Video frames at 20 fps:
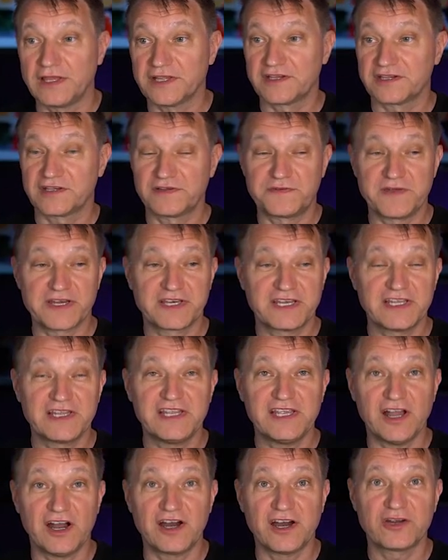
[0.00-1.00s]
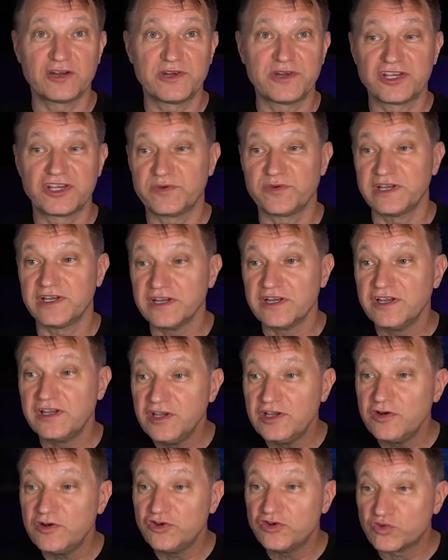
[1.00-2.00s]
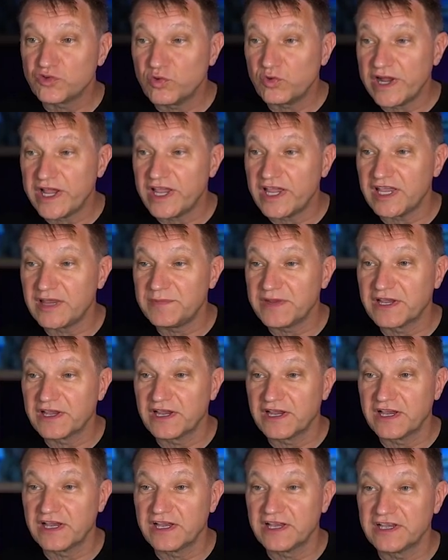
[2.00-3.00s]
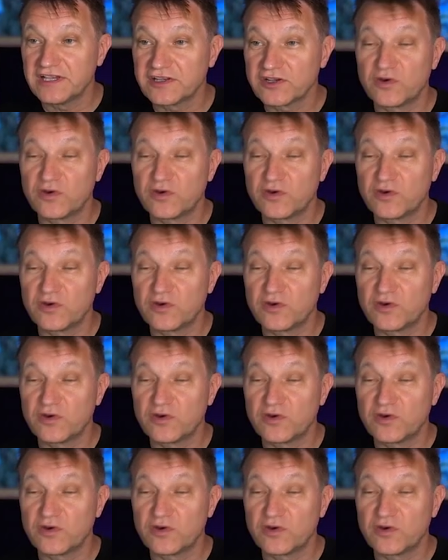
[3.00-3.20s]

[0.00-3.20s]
this is affecting the auto industry in a huge way because,